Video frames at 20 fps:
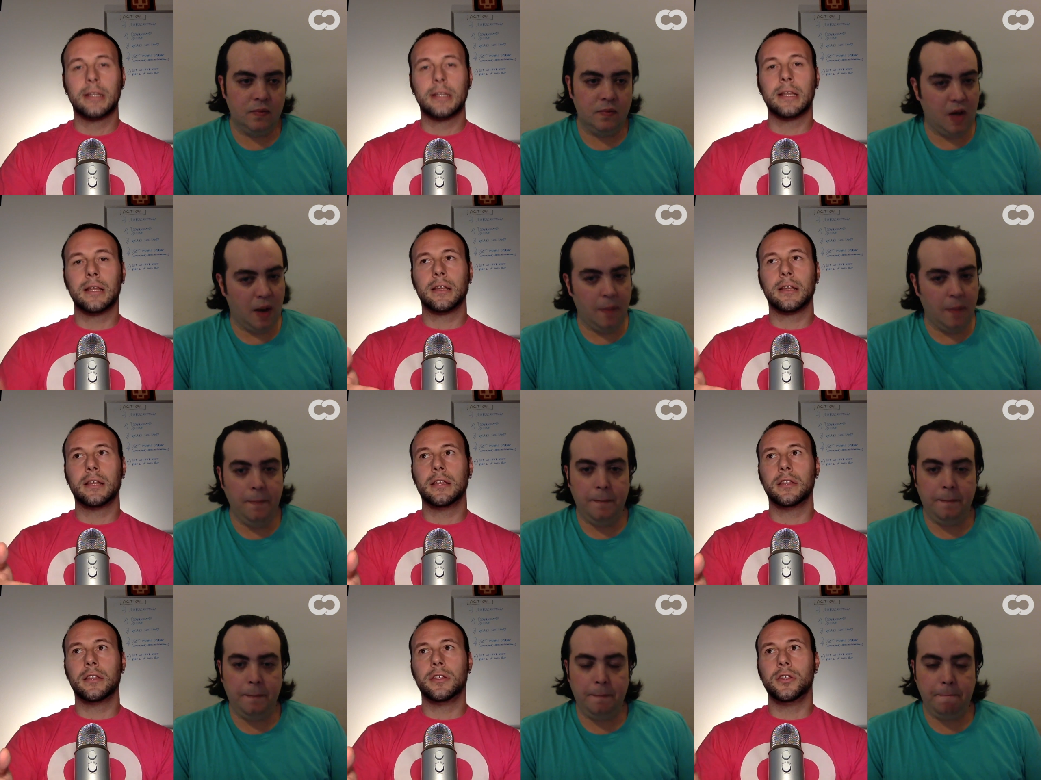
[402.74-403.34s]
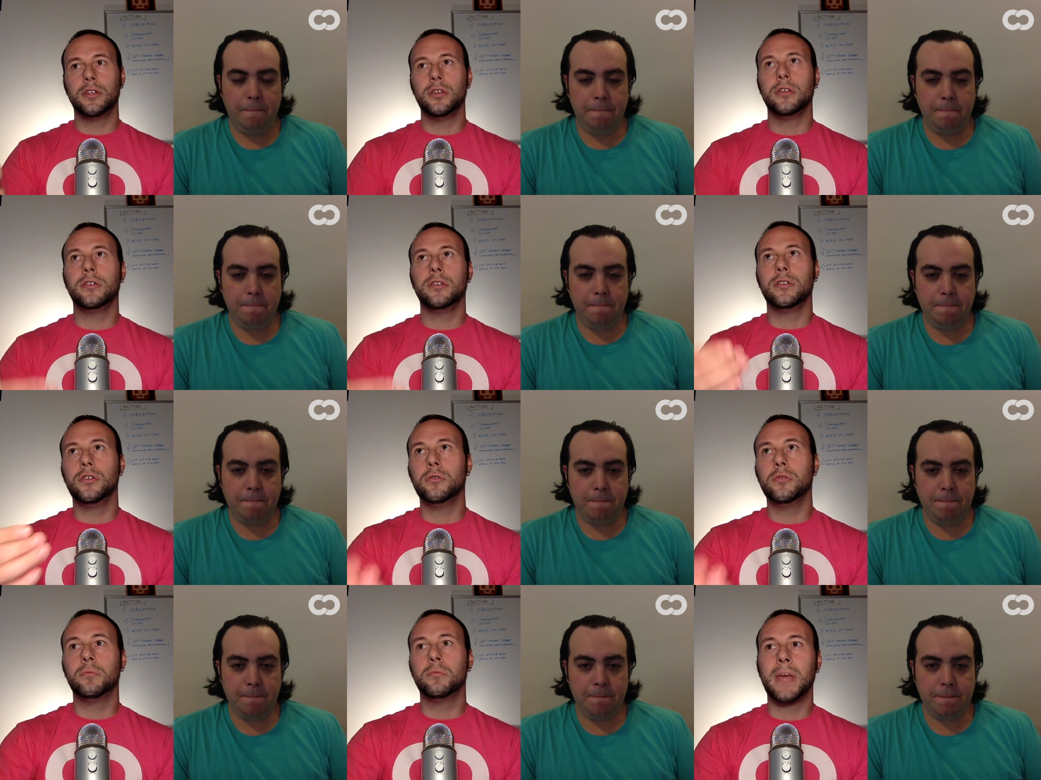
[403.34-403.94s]
Speaker 1: yeah you,
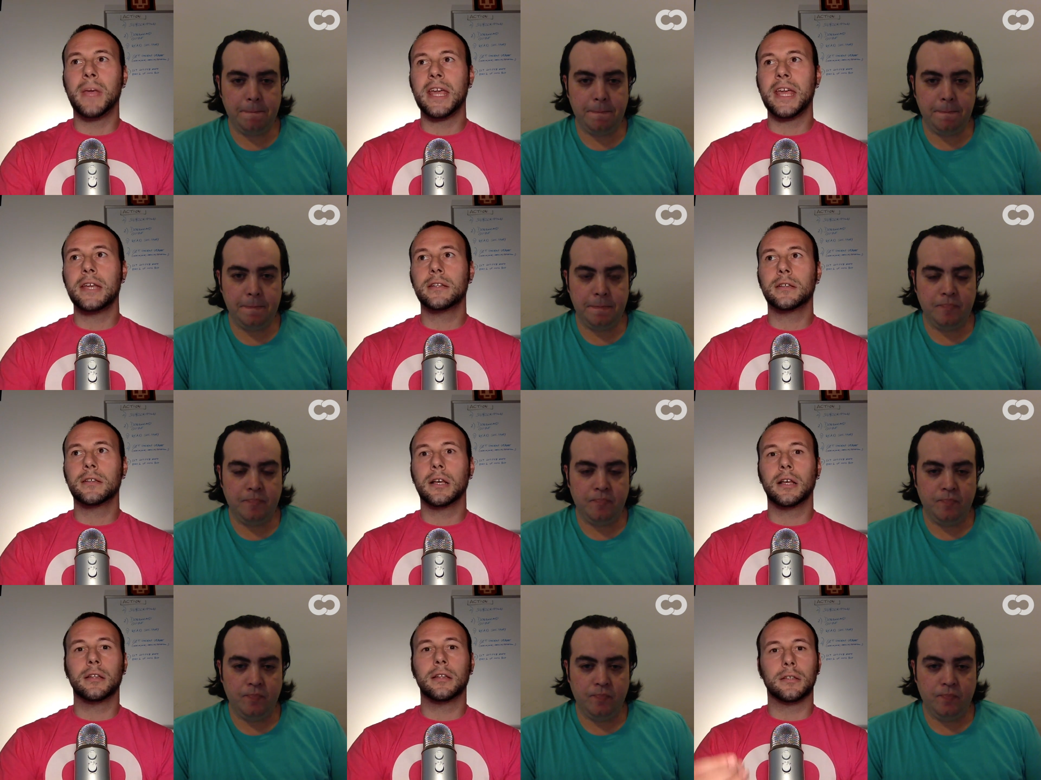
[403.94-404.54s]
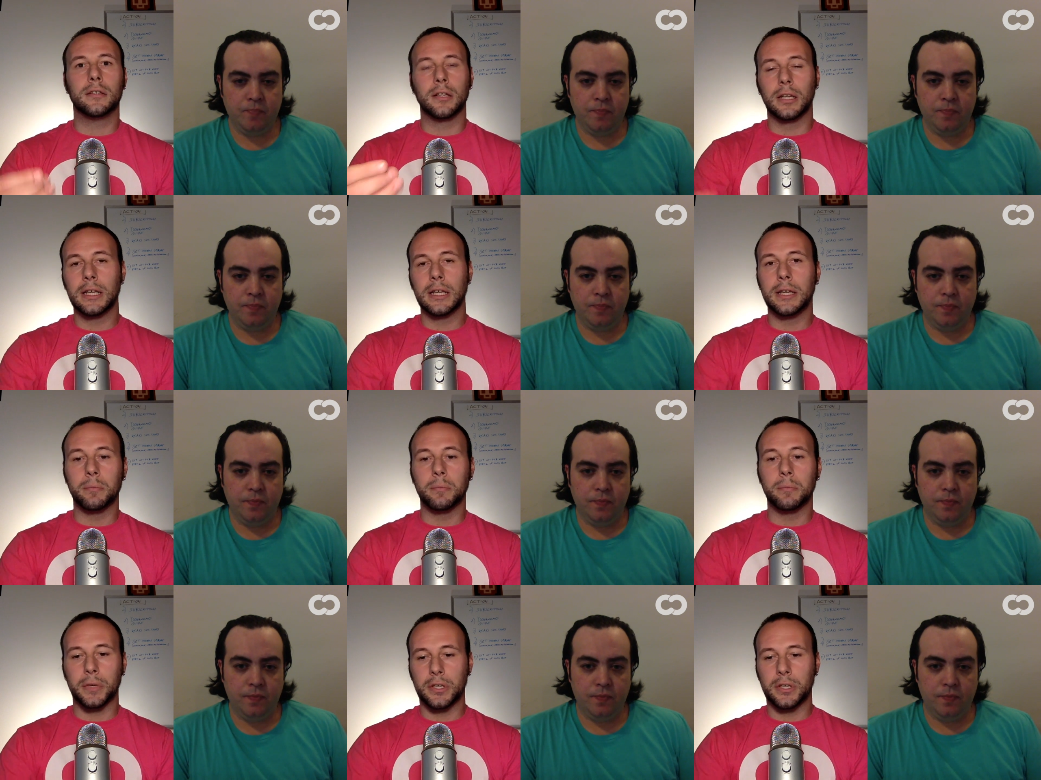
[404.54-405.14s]
you made the
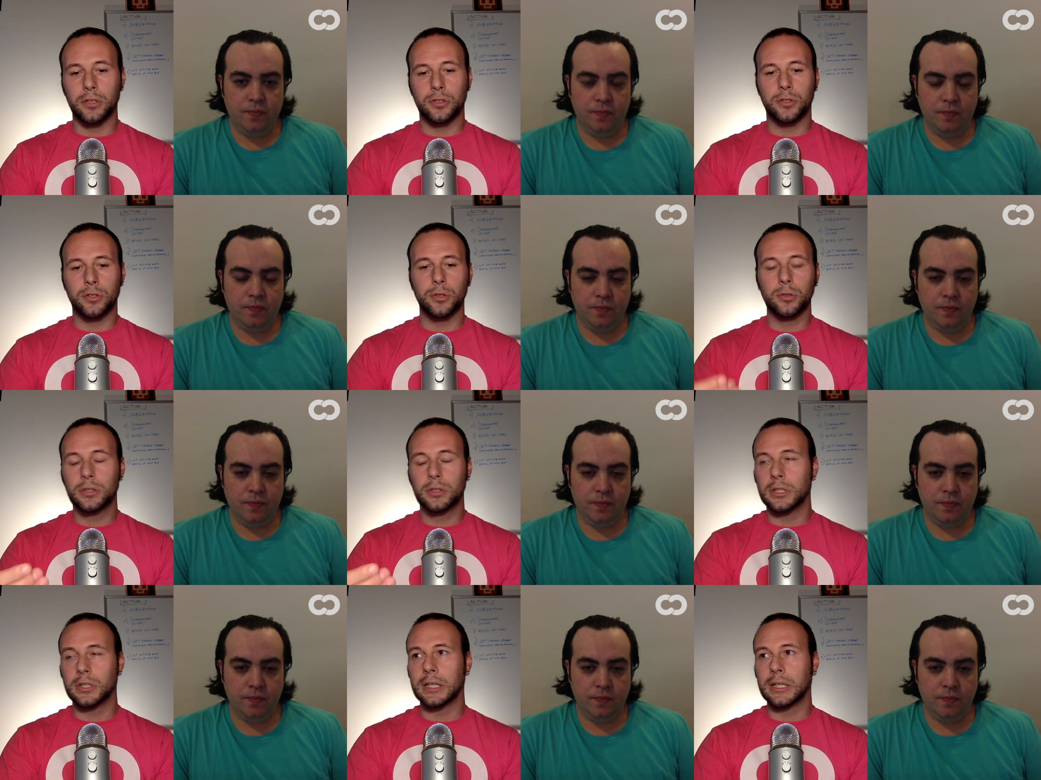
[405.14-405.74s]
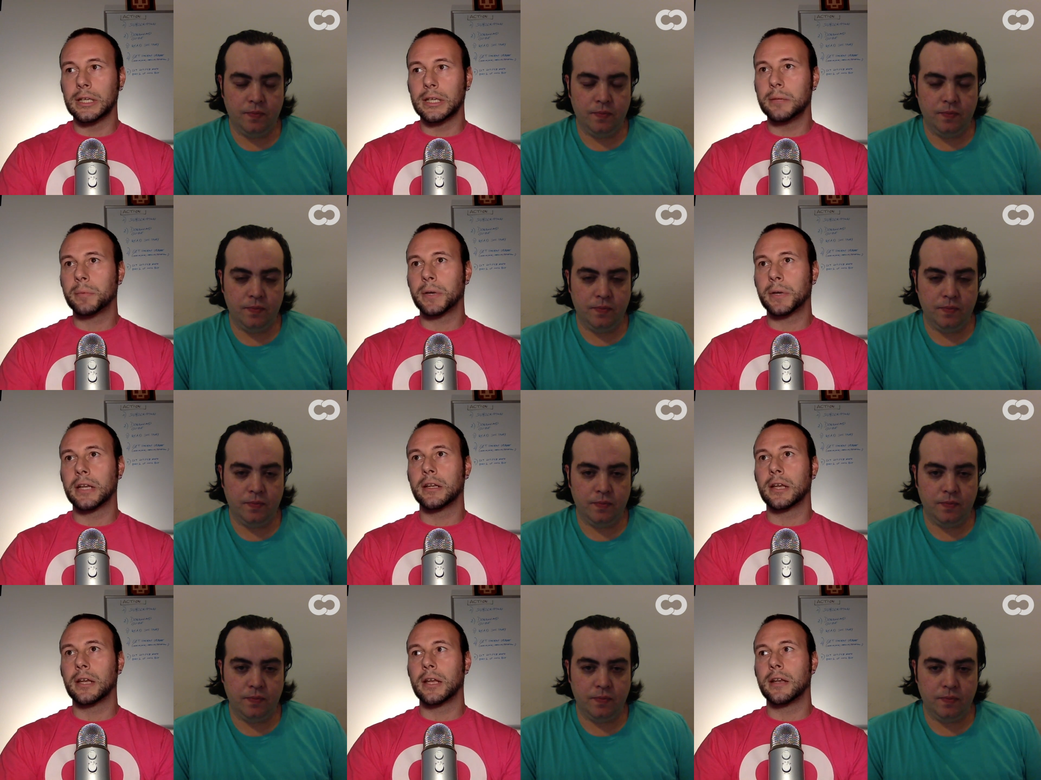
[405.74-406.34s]
leap you took the leap
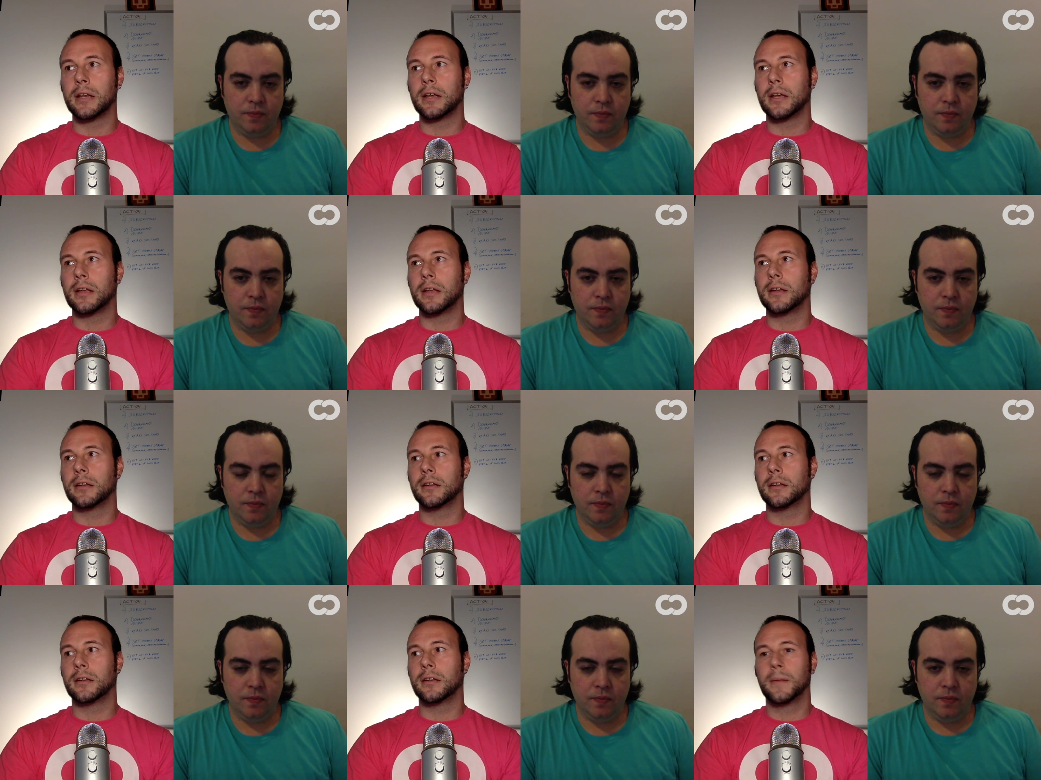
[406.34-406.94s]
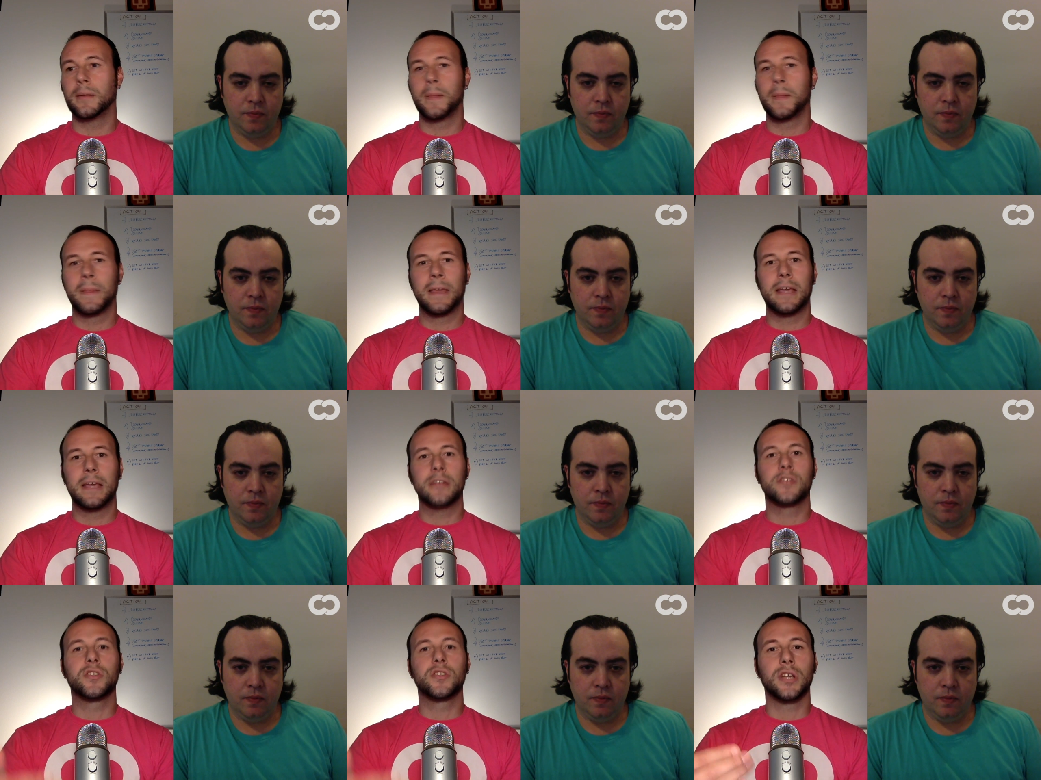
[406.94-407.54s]
and and and, uh,
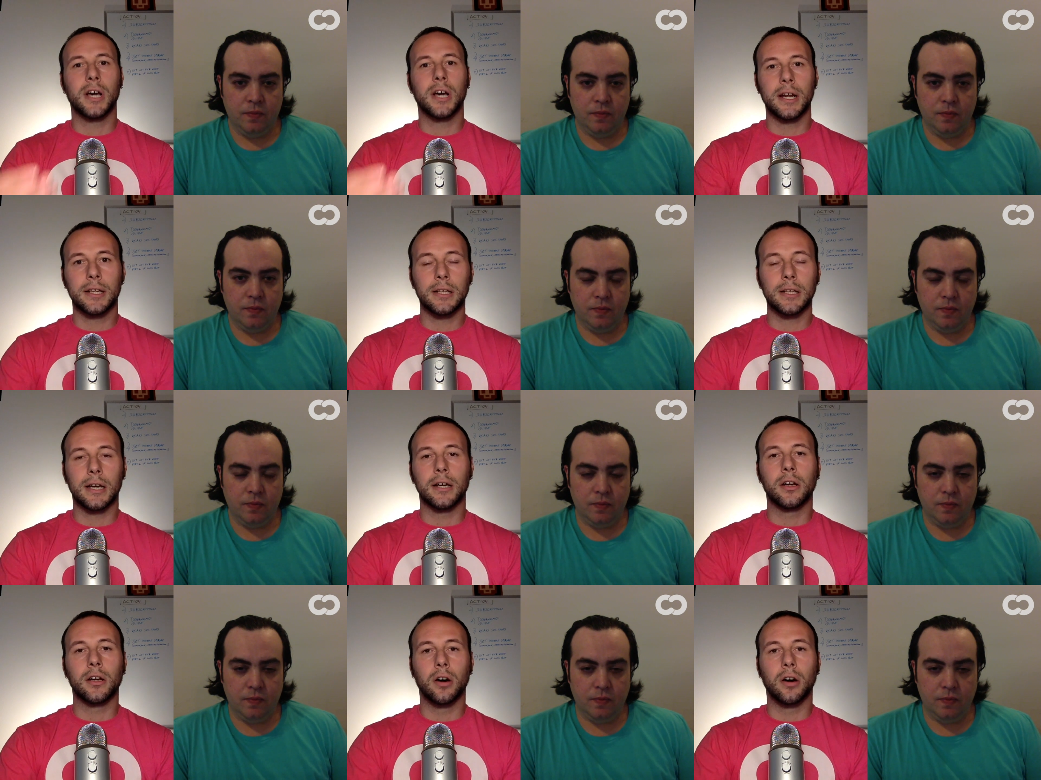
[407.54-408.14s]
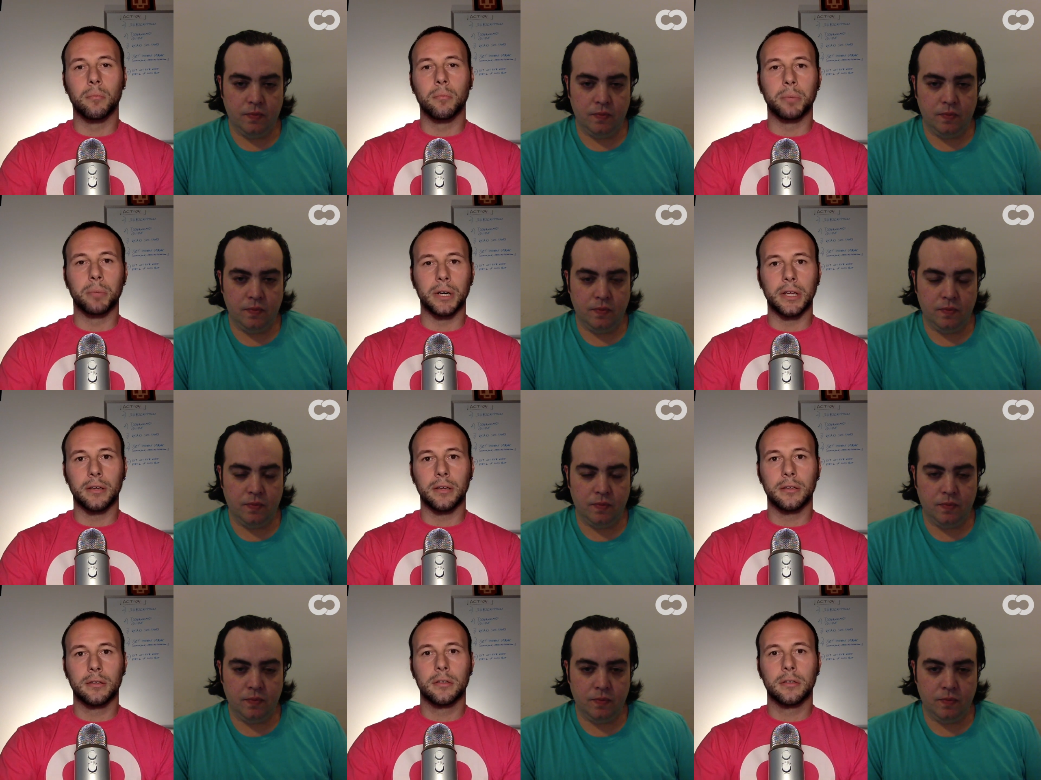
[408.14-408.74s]
and started a
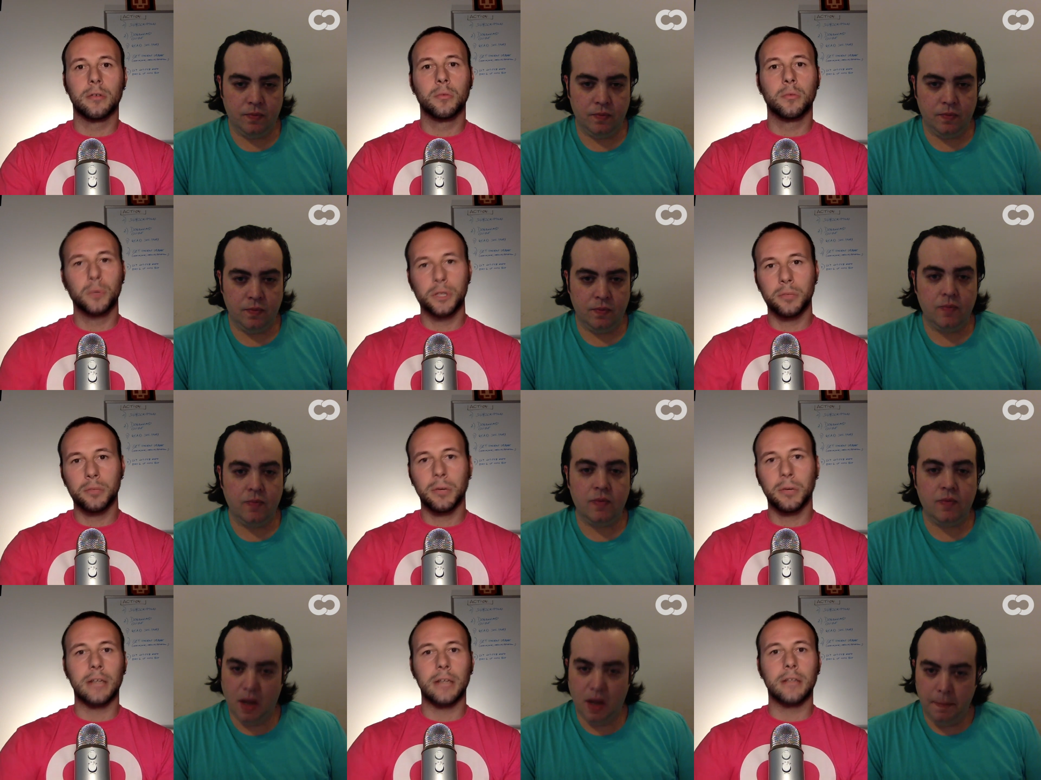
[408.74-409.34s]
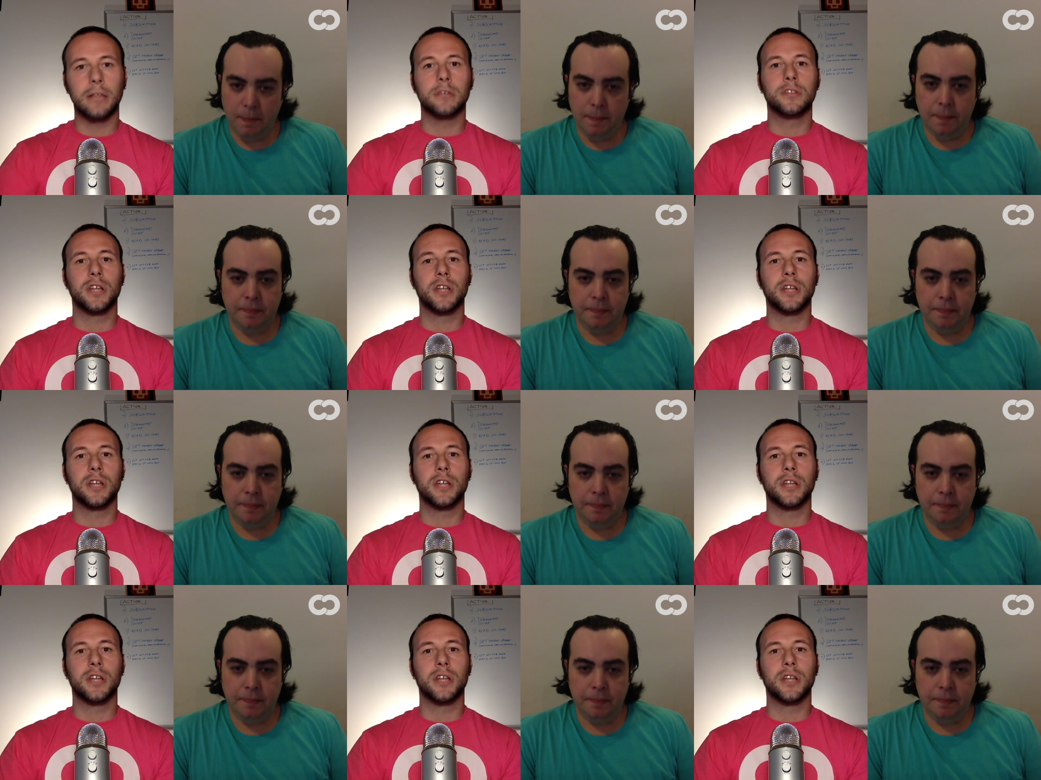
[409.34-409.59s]
company would you mind yeah.